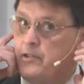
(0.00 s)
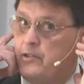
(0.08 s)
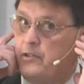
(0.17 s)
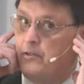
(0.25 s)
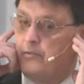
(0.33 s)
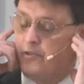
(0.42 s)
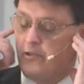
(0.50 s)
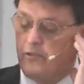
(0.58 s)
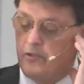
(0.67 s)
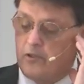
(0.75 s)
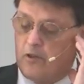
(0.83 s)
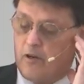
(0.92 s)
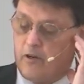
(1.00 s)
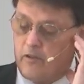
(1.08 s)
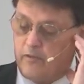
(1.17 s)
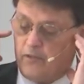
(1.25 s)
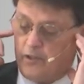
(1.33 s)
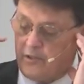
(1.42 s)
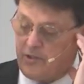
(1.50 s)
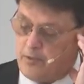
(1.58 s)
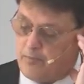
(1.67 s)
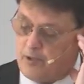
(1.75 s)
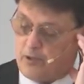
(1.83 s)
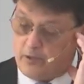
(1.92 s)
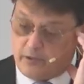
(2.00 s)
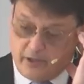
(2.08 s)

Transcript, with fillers: you if you're in your car, in a fellowship hall,